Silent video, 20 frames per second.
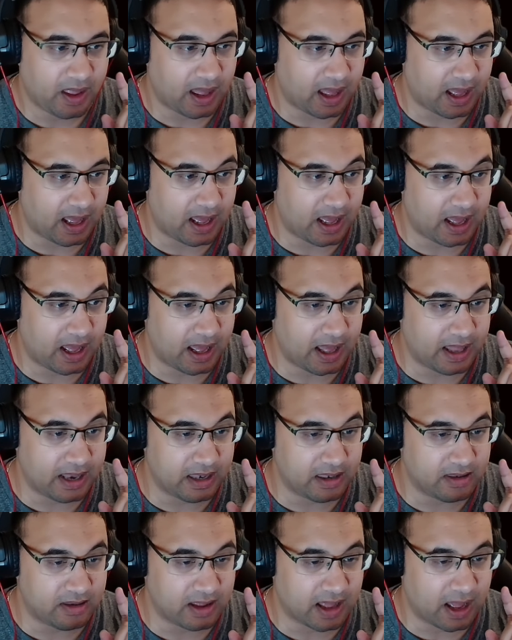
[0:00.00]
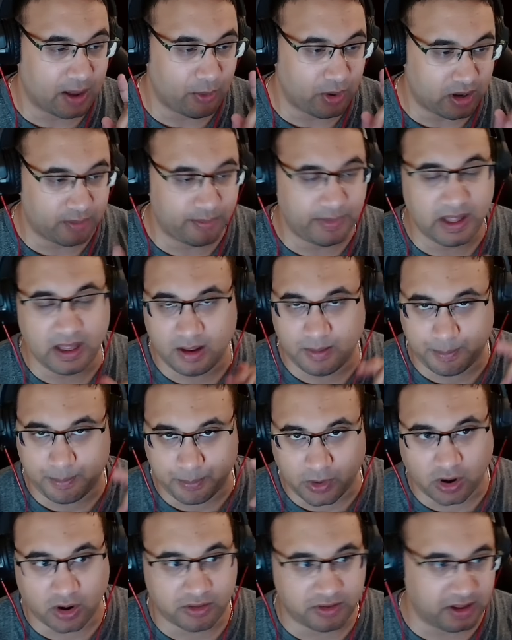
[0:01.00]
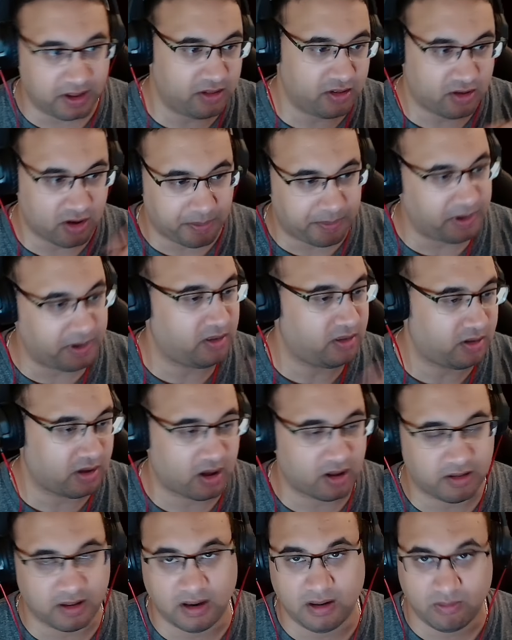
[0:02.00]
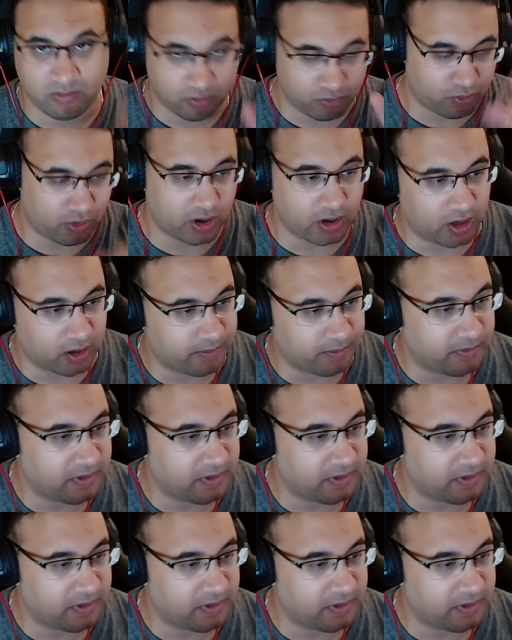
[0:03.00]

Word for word: and I will be pausing, stopping, starting, whatnot.